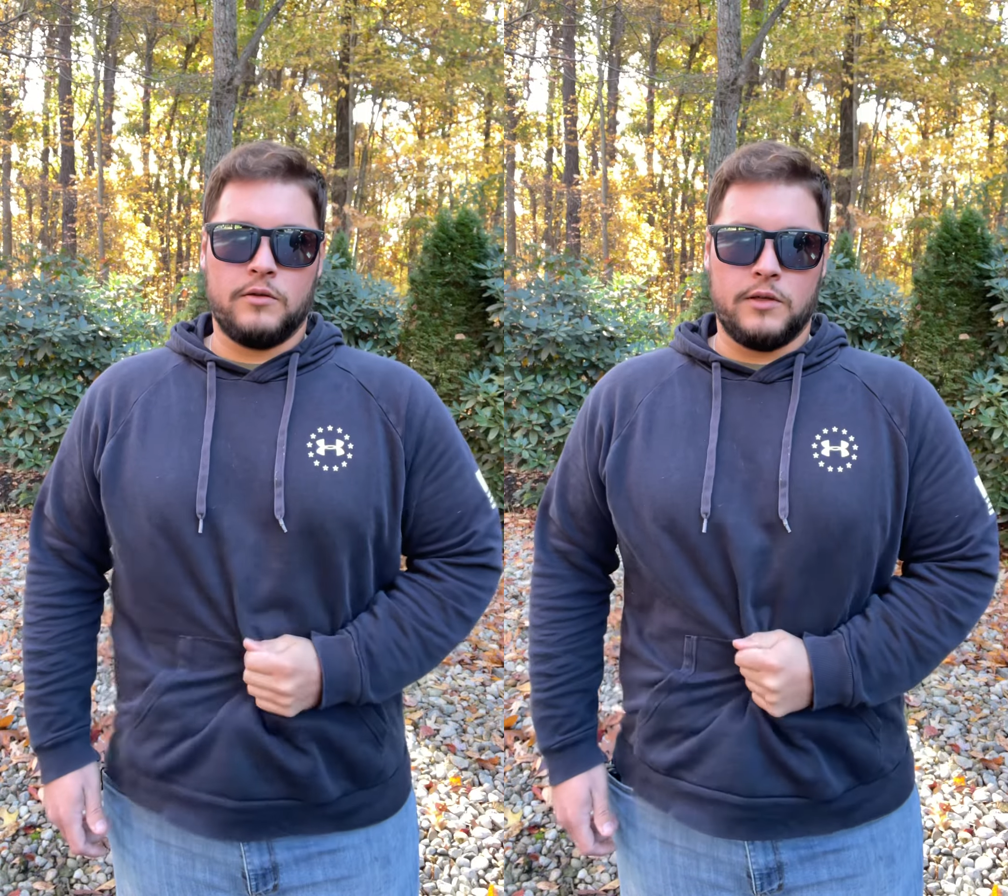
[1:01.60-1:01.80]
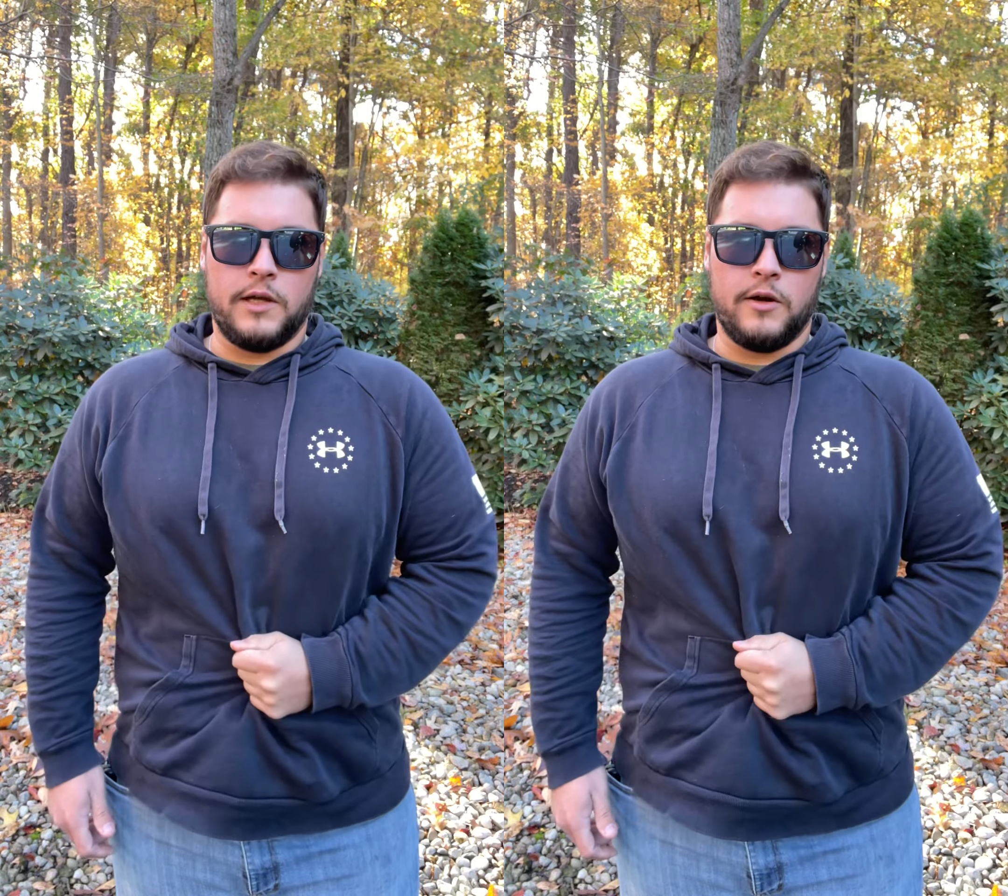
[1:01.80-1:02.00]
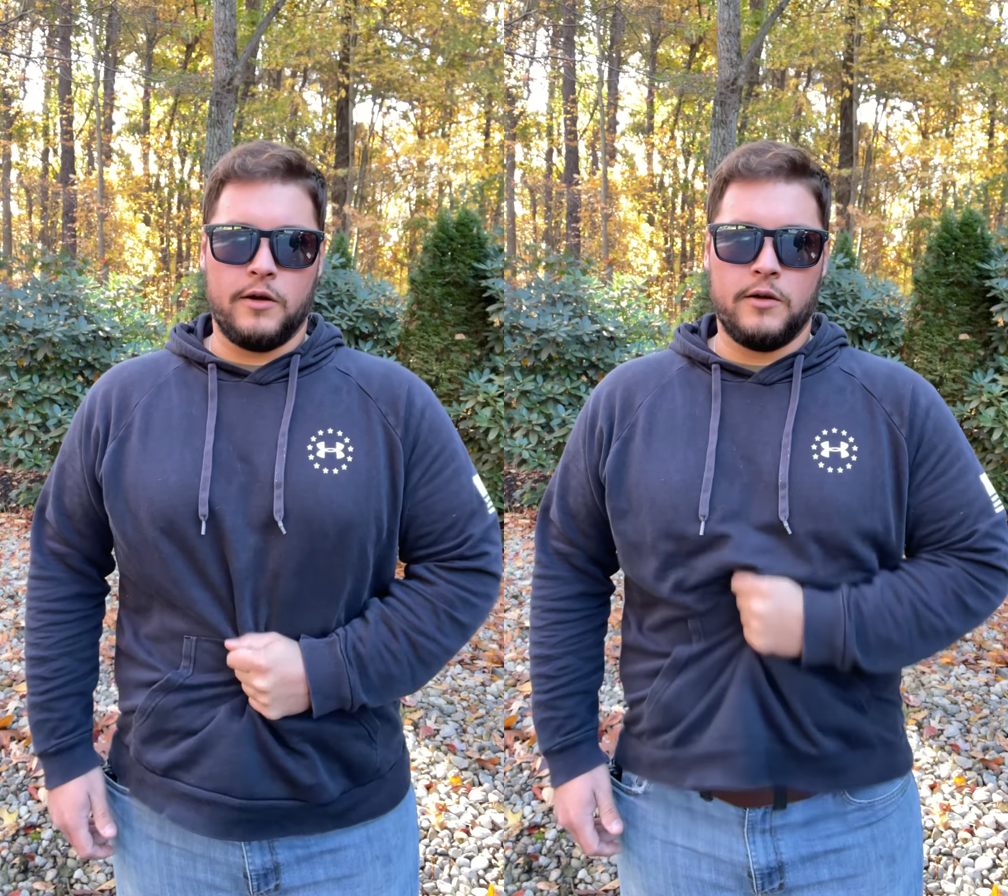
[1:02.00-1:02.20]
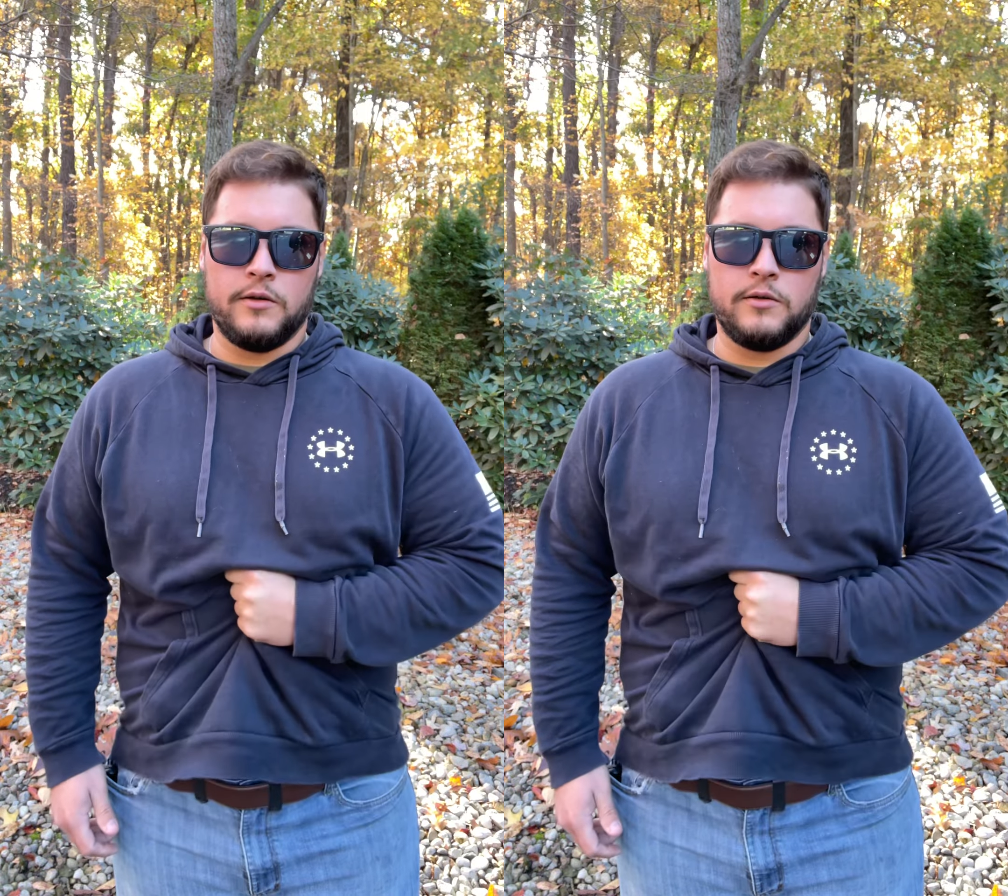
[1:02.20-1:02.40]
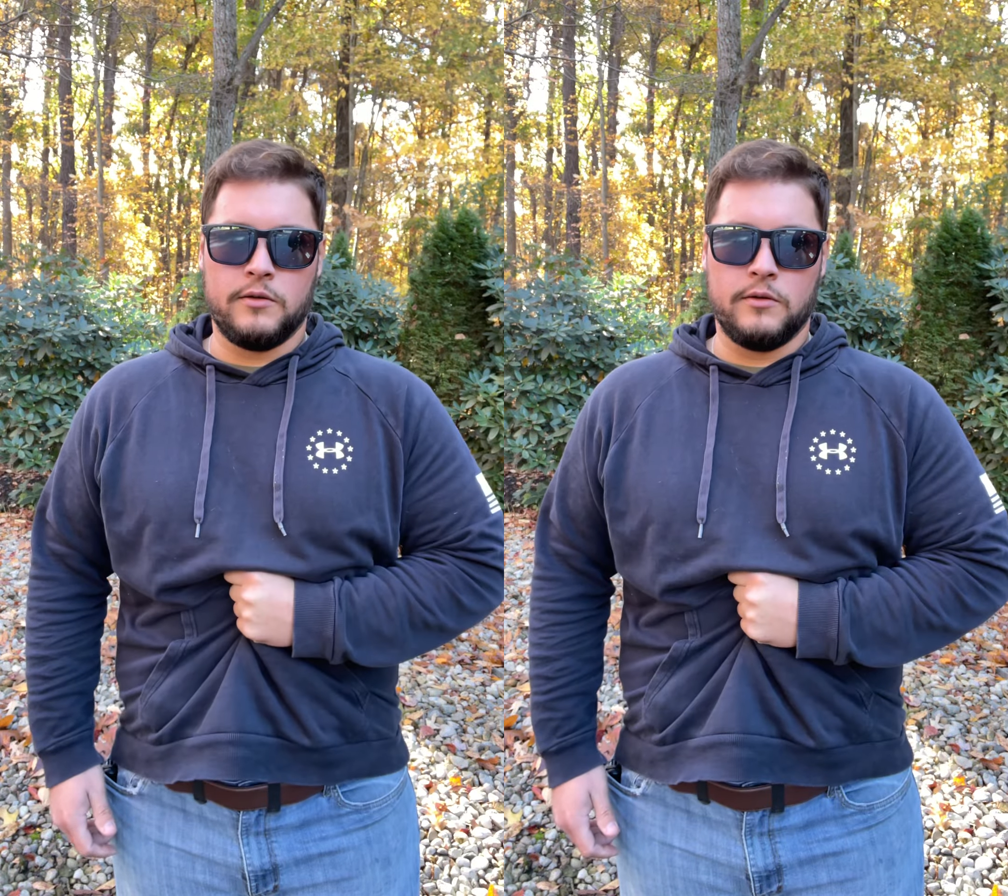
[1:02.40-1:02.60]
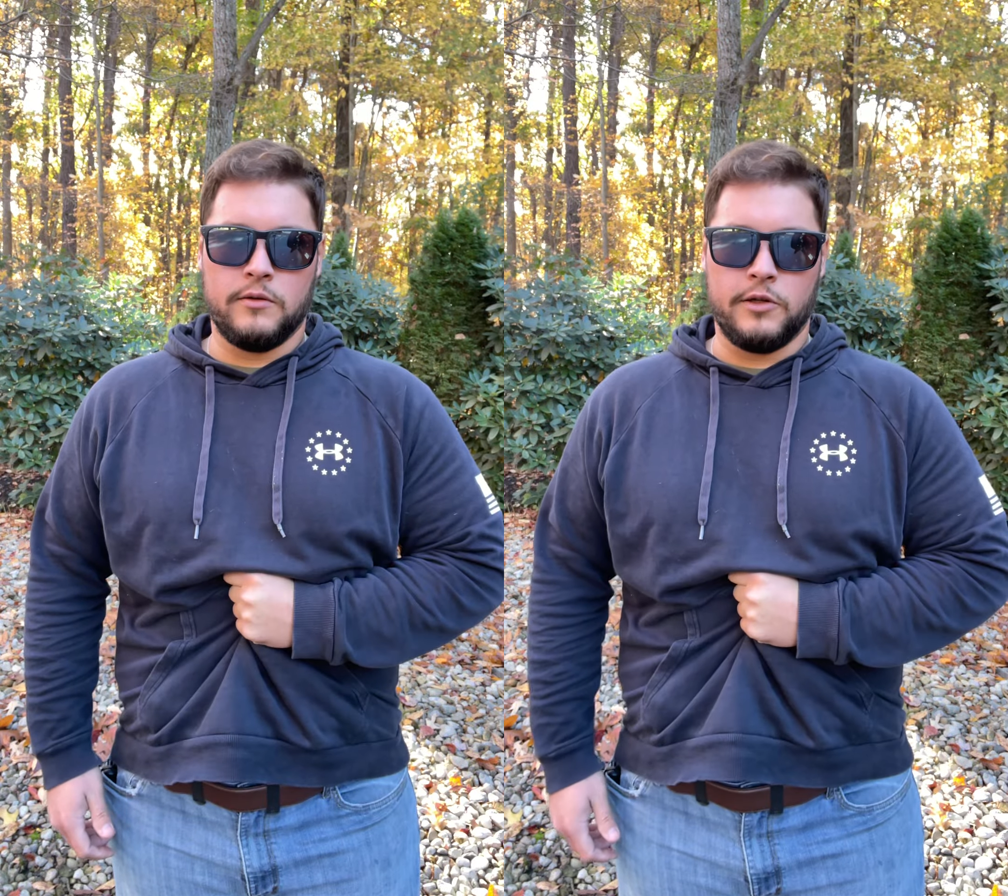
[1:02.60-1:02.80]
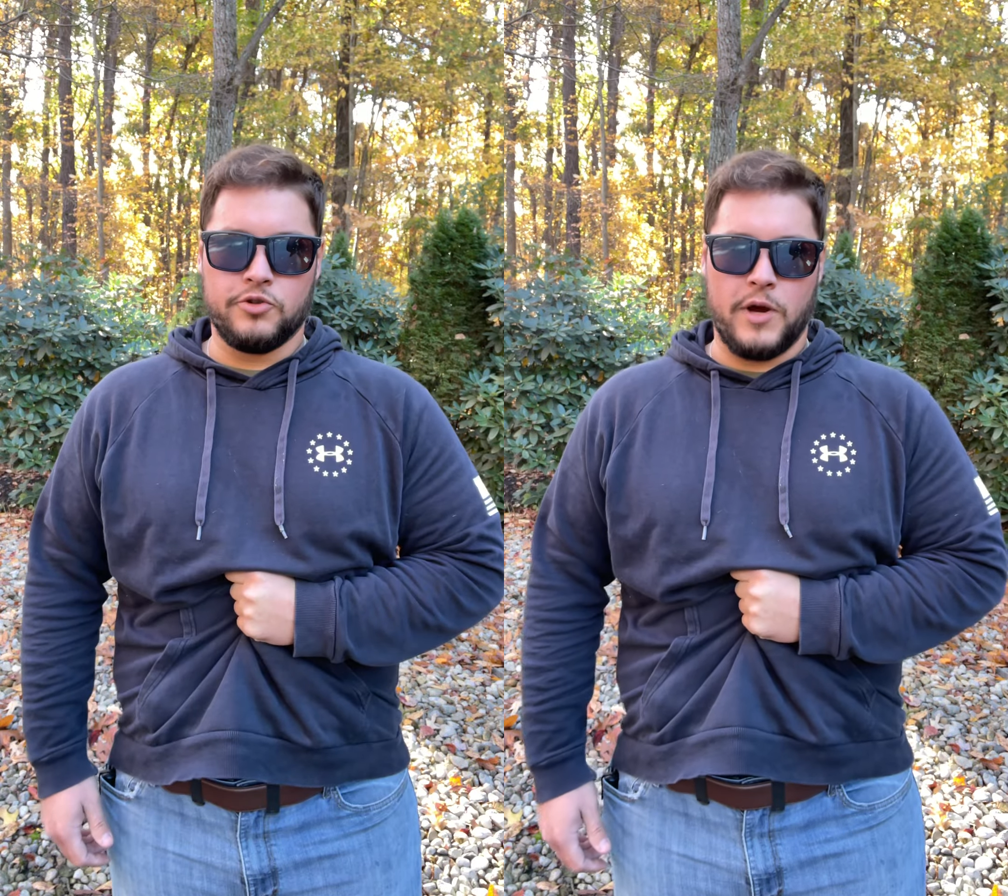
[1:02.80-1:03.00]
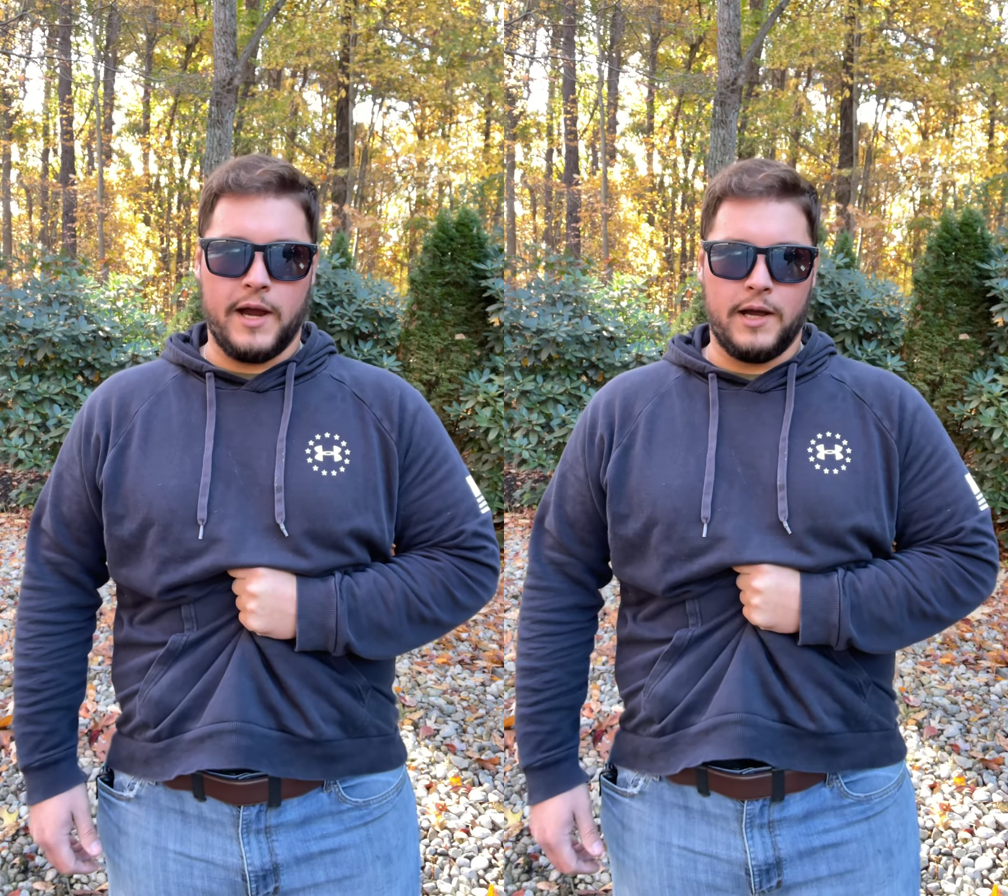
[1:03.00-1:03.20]
Here, little
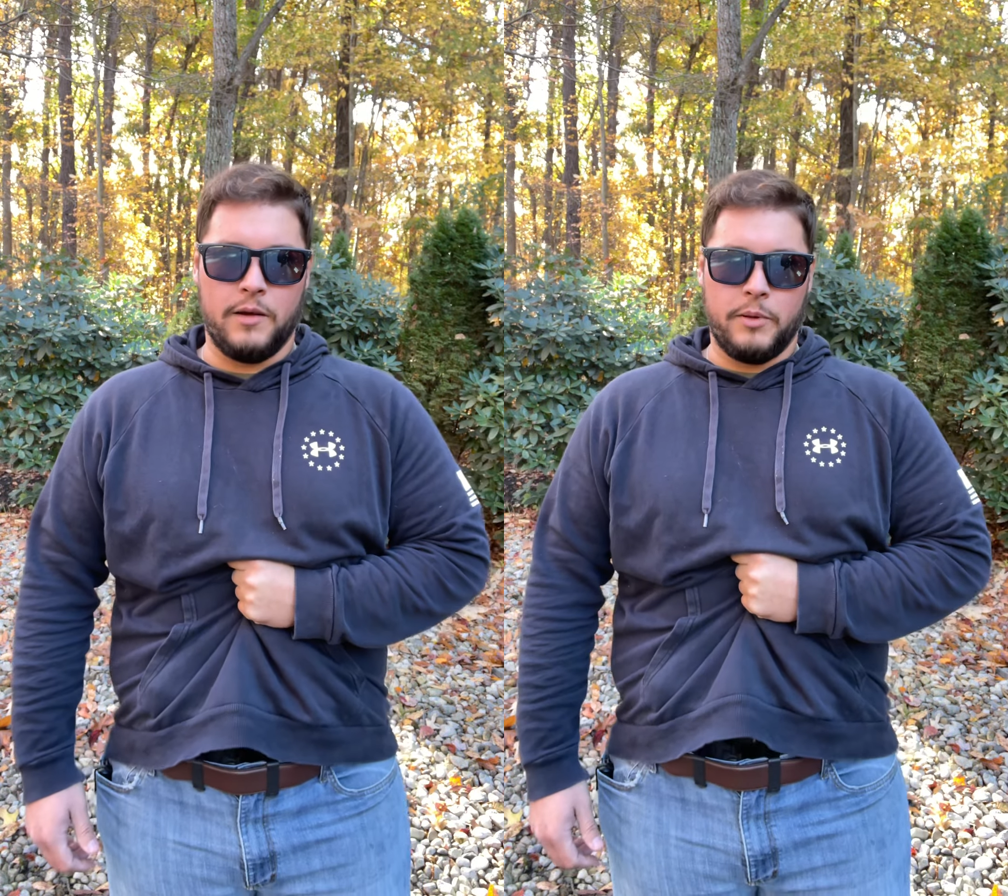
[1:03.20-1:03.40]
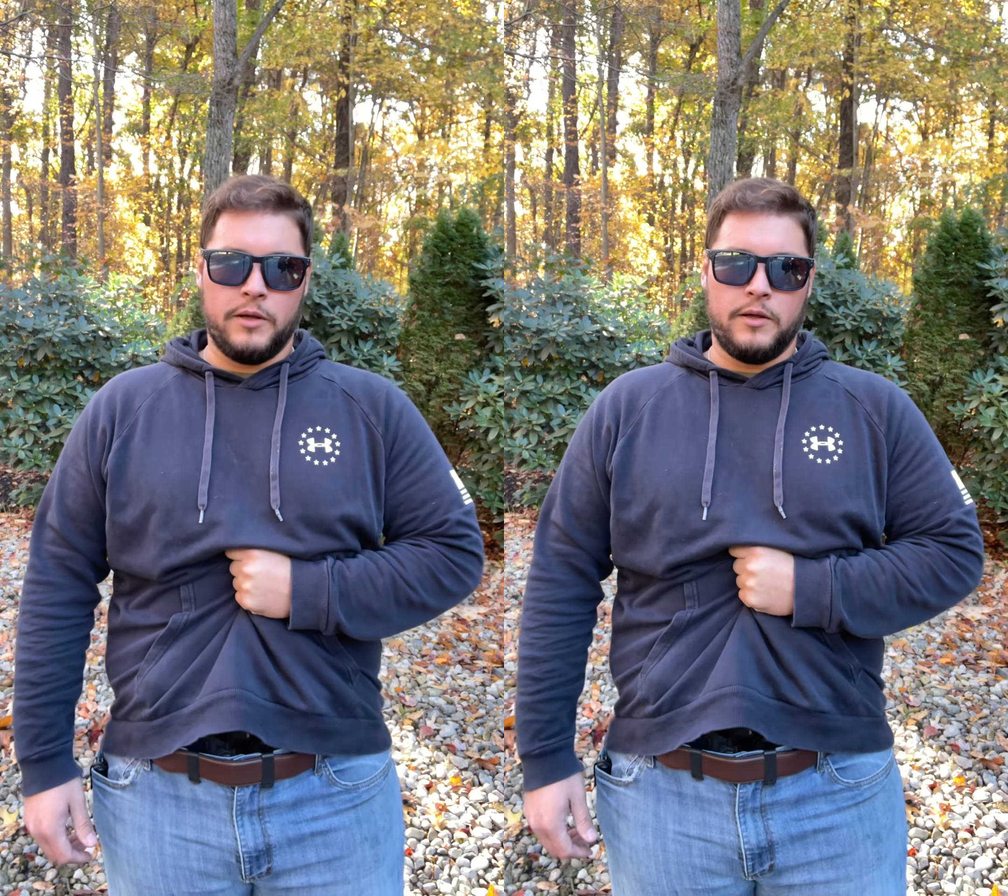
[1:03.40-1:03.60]
drag up,